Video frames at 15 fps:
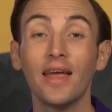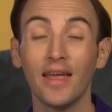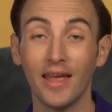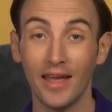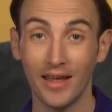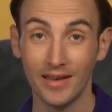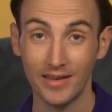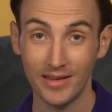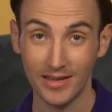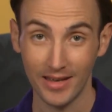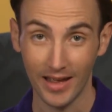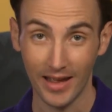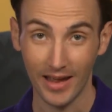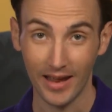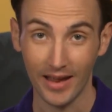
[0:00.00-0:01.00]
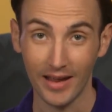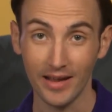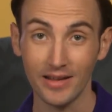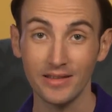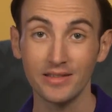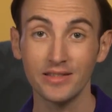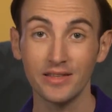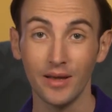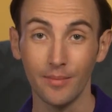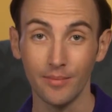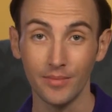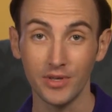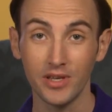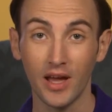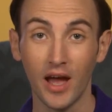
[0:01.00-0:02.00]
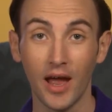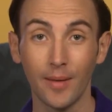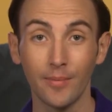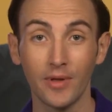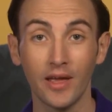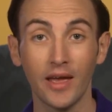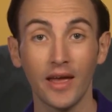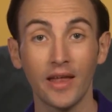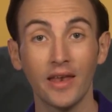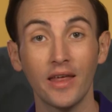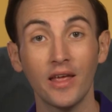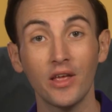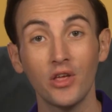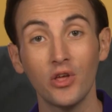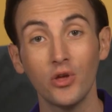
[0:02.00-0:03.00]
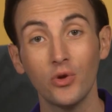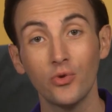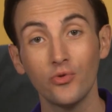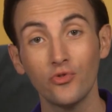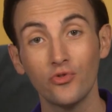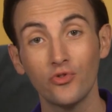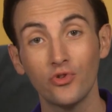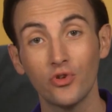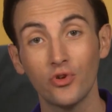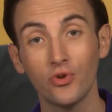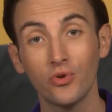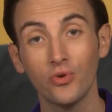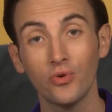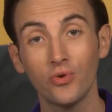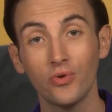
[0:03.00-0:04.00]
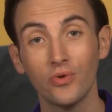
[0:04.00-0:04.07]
It takes some time getting used to